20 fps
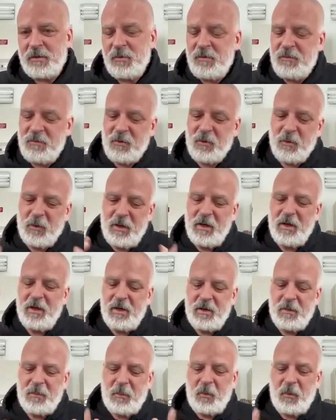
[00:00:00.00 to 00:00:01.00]
we've
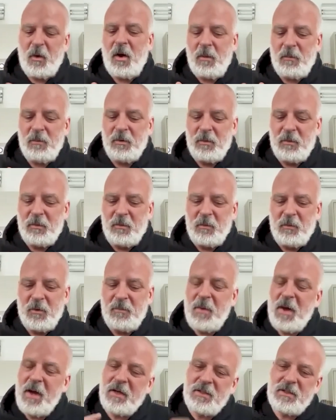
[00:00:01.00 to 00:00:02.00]
created a problem
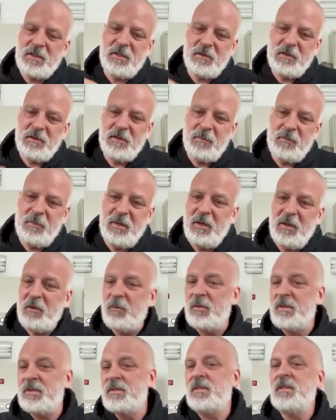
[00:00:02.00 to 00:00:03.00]
with bacteria being
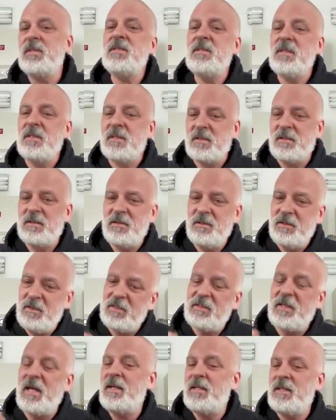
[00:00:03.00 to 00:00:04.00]
resistant to
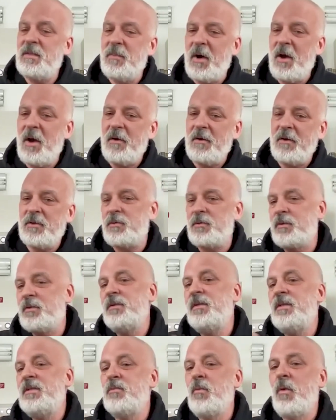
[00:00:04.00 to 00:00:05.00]
these antibiotics or
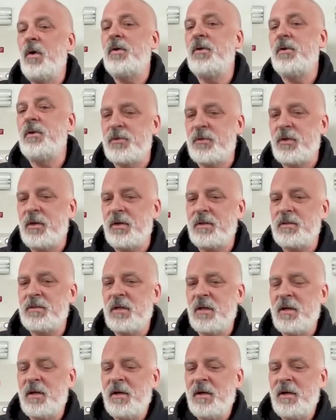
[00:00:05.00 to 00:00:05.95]
to these wonder drugs.